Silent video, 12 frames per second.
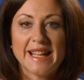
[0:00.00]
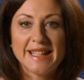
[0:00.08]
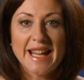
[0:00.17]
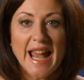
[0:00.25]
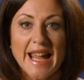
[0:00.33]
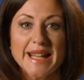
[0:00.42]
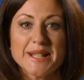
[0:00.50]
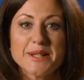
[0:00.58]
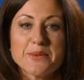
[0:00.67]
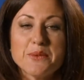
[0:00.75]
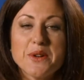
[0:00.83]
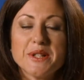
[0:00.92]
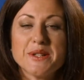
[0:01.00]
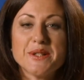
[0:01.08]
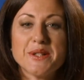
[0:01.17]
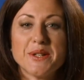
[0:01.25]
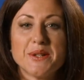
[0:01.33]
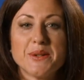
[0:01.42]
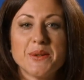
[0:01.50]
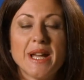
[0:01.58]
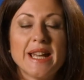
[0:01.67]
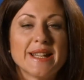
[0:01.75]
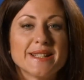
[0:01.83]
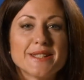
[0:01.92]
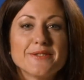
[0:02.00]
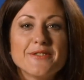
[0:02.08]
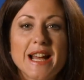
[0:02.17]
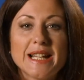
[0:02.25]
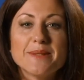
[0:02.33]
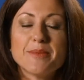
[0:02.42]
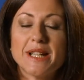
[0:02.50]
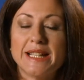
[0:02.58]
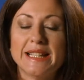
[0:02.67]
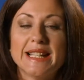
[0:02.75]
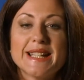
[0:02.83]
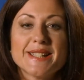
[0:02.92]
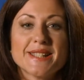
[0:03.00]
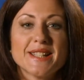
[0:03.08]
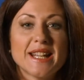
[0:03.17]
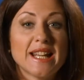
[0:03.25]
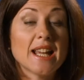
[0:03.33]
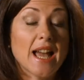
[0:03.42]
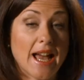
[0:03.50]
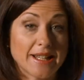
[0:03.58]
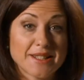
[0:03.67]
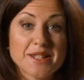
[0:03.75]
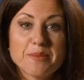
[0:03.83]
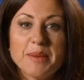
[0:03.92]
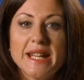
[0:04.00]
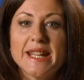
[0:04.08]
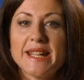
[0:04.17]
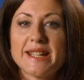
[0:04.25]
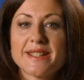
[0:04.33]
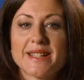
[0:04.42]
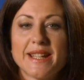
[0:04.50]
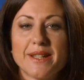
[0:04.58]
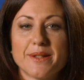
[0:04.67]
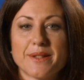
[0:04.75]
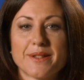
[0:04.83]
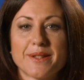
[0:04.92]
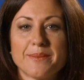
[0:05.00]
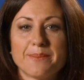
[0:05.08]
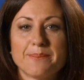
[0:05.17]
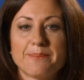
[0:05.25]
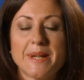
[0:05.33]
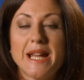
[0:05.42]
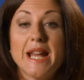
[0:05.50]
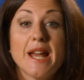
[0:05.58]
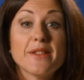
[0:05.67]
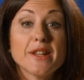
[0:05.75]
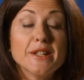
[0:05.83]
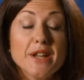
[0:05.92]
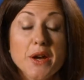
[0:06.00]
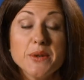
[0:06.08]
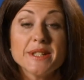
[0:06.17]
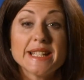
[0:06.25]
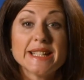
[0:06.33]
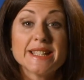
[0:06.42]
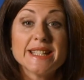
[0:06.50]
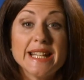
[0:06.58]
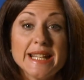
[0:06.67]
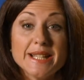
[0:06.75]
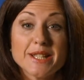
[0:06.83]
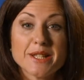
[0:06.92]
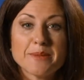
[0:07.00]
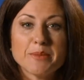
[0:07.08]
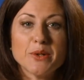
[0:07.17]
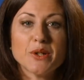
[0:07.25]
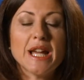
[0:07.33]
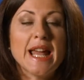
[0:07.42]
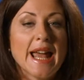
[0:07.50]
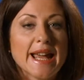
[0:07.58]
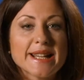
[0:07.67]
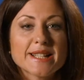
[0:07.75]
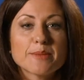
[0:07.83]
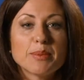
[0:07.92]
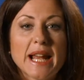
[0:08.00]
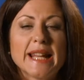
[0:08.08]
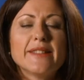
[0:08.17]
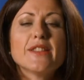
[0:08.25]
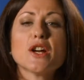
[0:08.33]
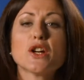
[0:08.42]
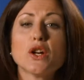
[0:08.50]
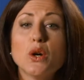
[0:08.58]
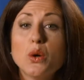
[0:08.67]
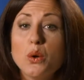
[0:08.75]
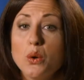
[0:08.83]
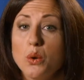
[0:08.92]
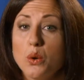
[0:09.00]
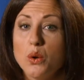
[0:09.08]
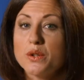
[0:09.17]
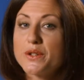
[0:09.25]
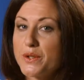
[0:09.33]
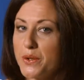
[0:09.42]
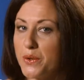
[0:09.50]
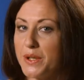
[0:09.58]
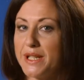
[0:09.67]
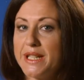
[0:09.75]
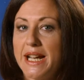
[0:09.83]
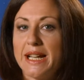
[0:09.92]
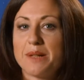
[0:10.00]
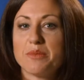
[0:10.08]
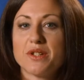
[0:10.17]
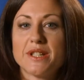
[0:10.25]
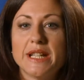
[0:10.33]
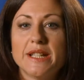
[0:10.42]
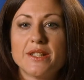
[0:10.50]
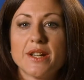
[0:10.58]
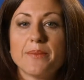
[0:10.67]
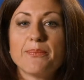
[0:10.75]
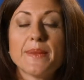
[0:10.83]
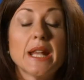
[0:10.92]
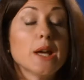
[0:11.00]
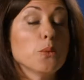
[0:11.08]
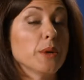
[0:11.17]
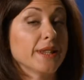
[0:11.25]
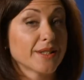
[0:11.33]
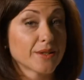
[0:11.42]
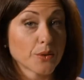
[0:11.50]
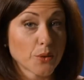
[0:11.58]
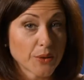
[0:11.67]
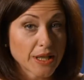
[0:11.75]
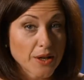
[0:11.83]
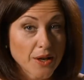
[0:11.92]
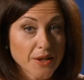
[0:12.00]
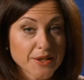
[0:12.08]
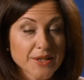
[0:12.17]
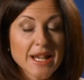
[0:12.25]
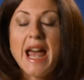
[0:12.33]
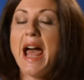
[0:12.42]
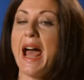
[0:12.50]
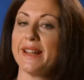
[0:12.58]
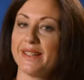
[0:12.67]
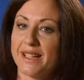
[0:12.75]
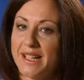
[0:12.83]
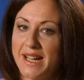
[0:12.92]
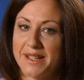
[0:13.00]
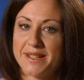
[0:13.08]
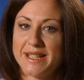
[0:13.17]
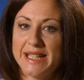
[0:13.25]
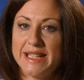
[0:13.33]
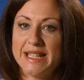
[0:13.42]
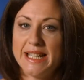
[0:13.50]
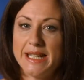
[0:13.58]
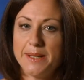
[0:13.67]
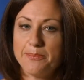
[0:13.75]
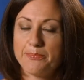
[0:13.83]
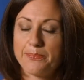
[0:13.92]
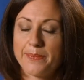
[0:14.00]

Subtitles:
in ACE 1 and 2 develop listening and speaking skills. The notes in the teacher's book explain the core storytelling procedure with the story cards and the class CD.